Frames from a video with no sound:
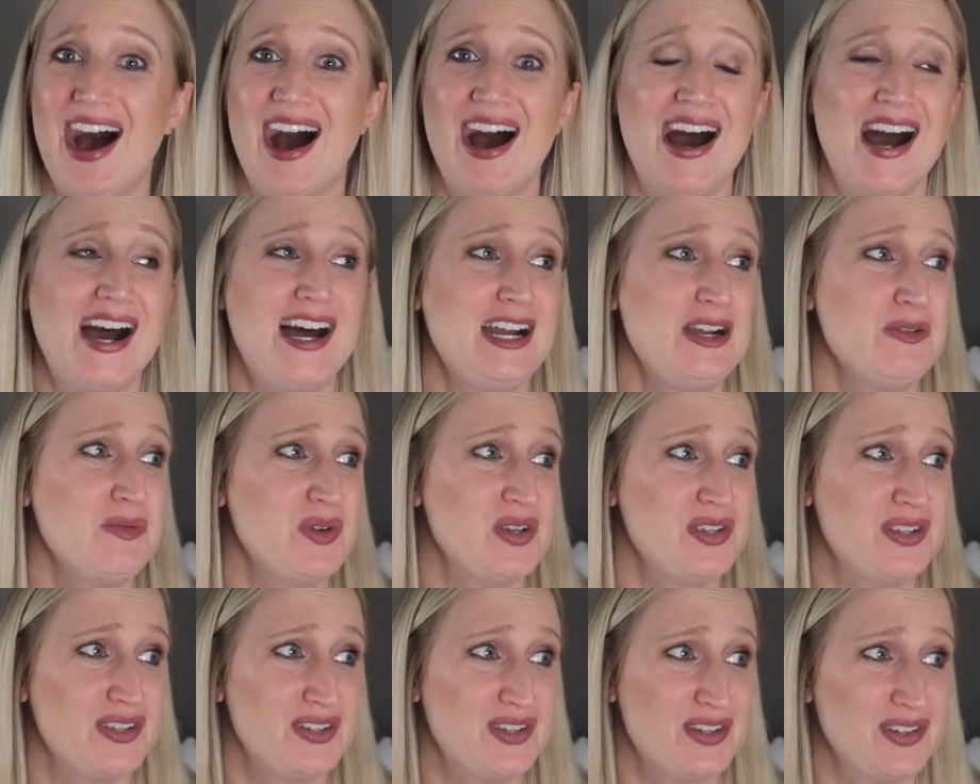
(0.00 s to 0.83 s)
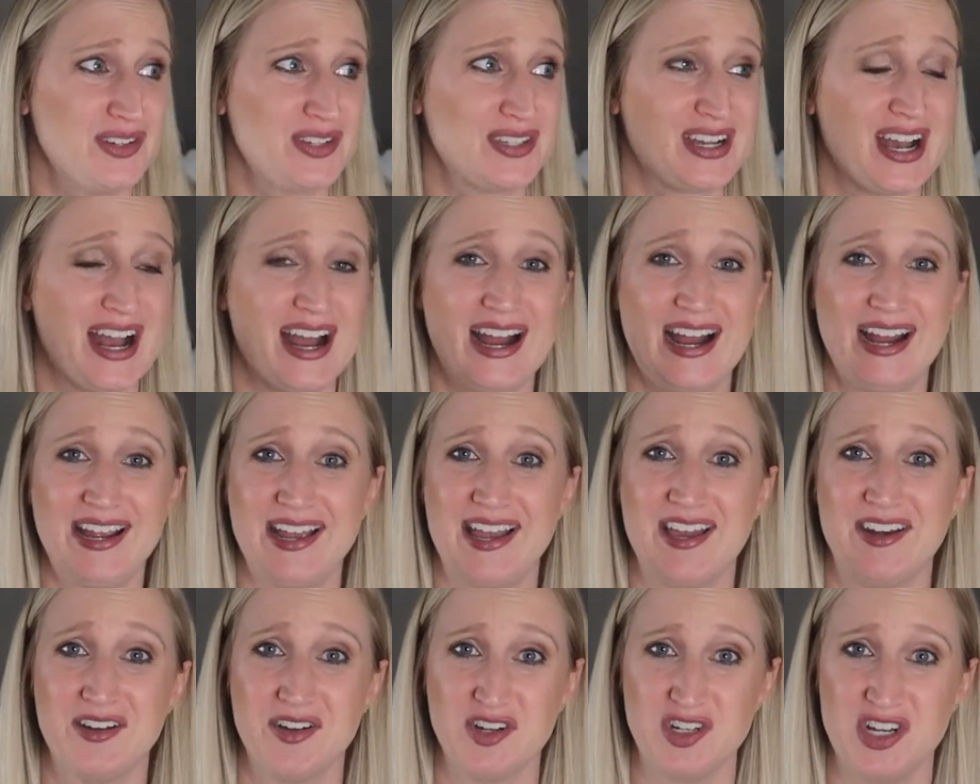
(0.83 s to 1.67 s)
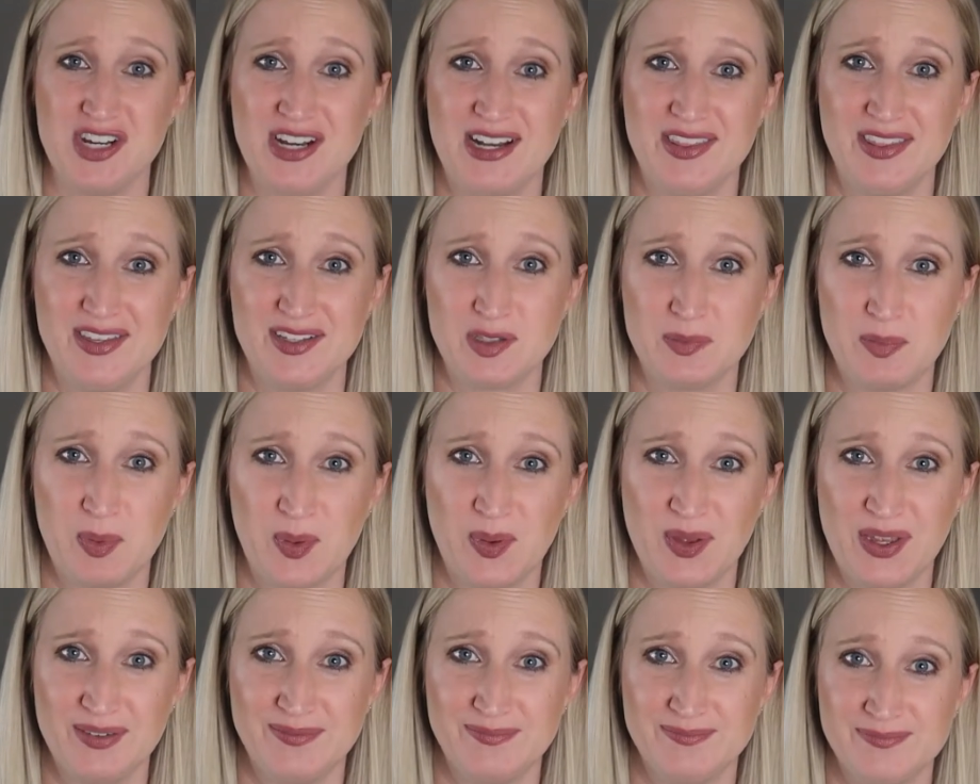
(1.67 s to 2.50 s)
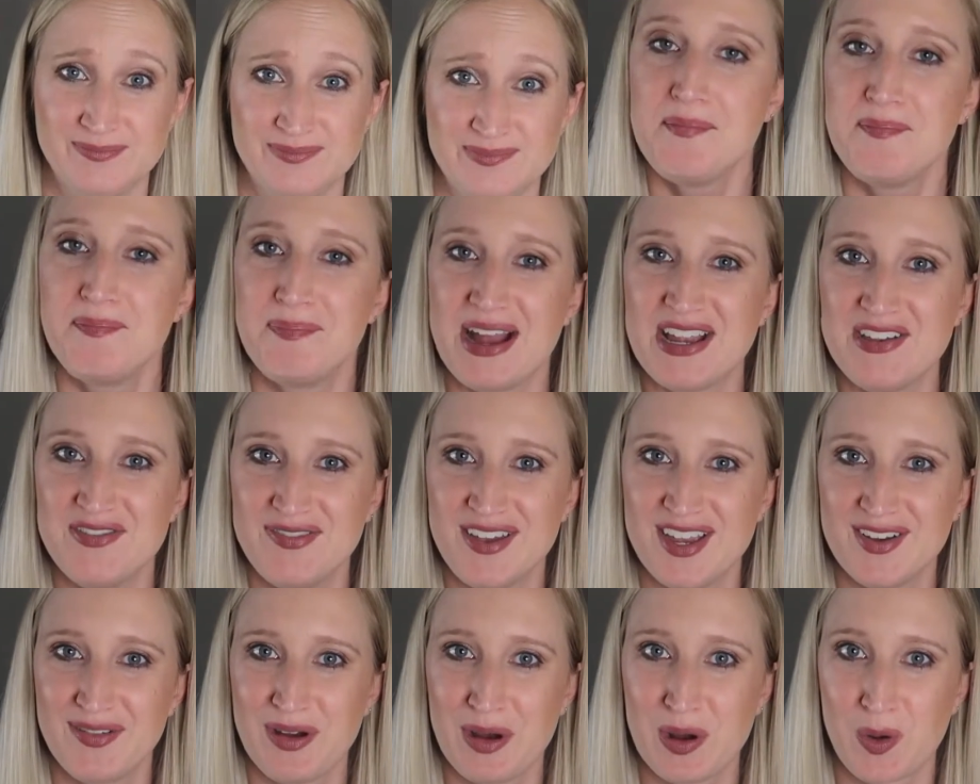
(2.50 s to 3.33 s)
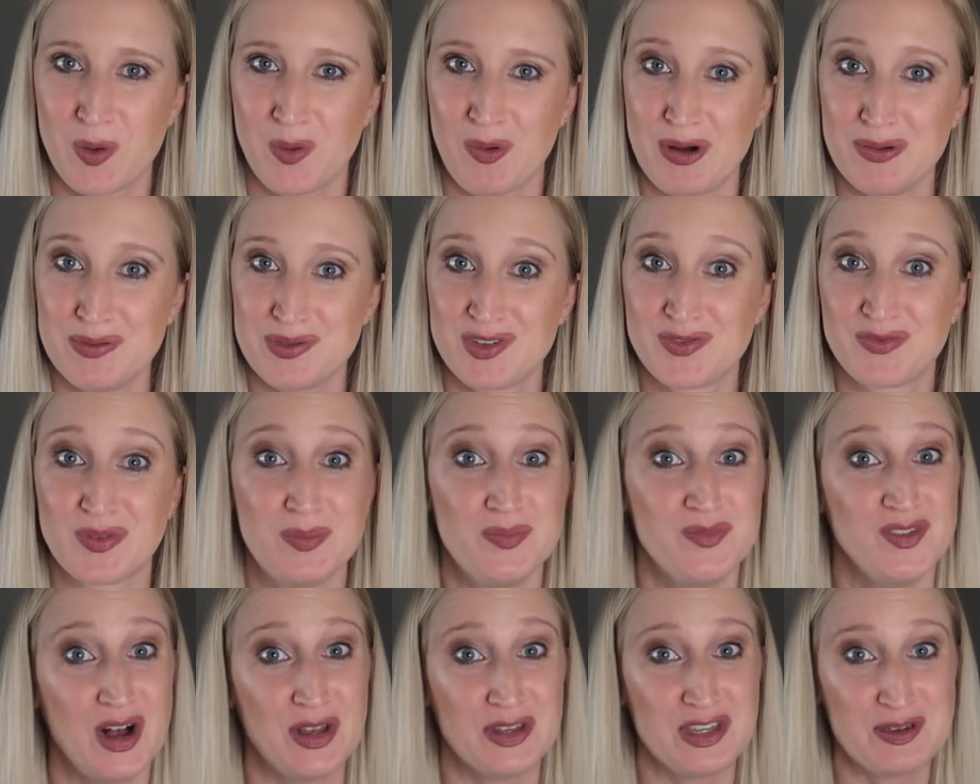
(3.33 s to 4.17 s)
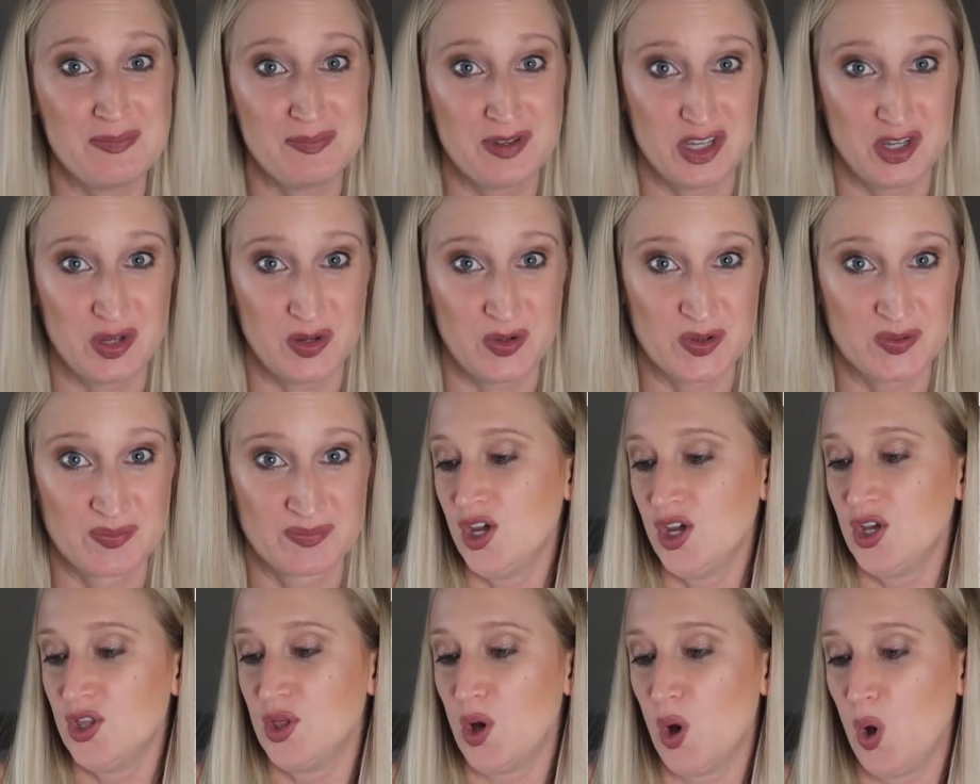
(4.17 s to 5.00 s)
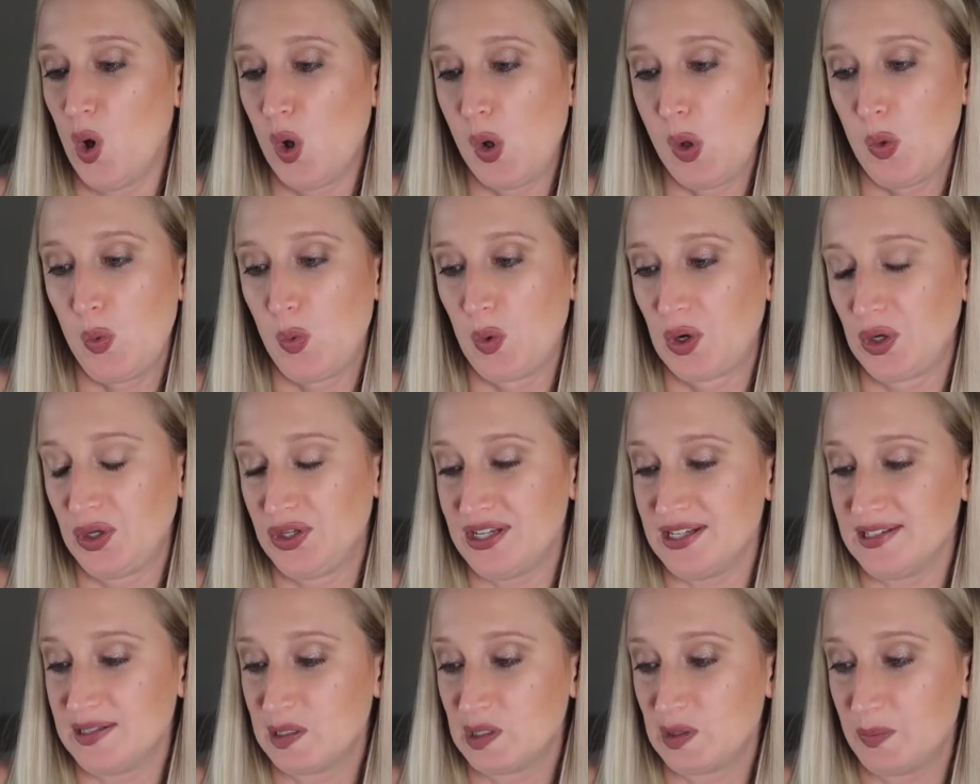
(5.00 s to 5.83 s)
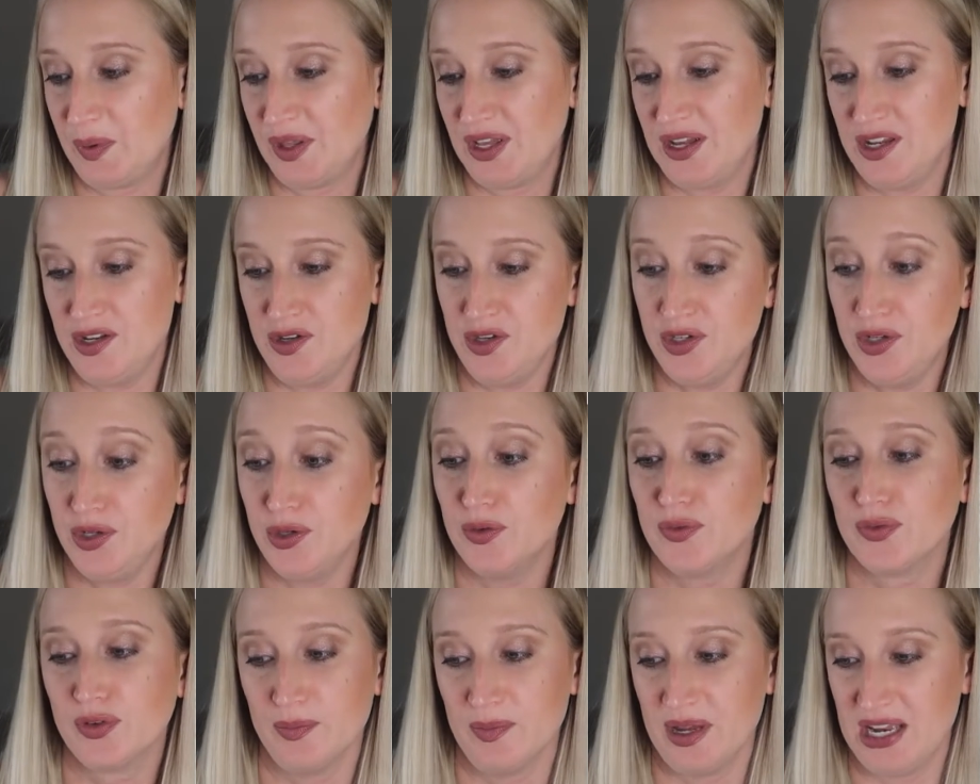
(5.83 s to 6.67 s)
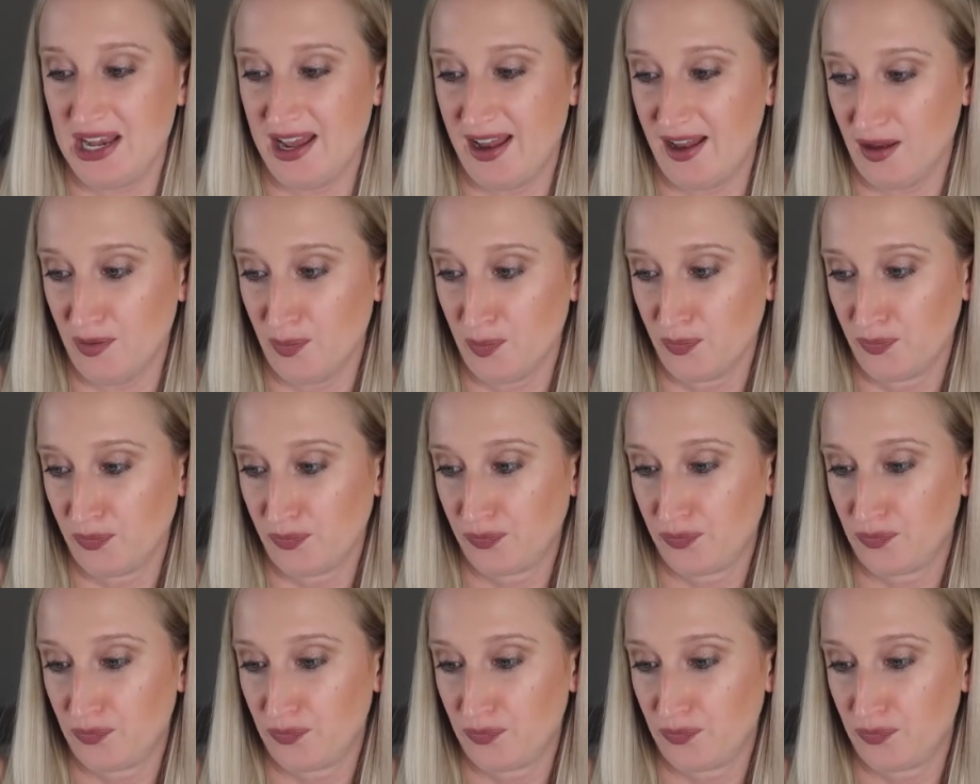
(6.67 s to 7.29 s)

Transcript: I was just high energy at this point. My favorite quotes from volume two. The whole world is split in two for me now.